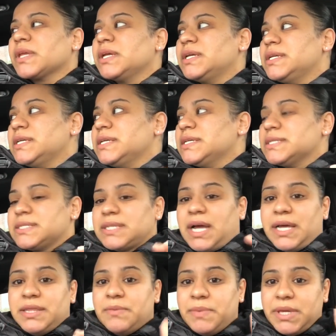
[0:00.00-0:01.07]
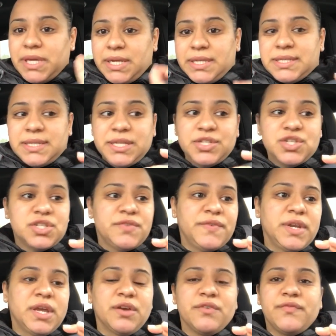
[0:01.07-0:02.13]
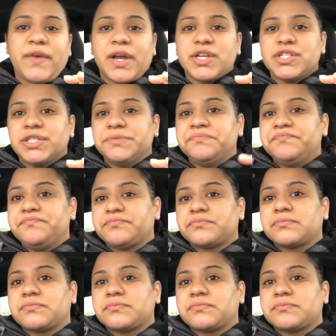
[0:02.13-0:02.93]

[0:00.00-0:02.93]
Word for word: he is not in the beginning stages of an ear infection.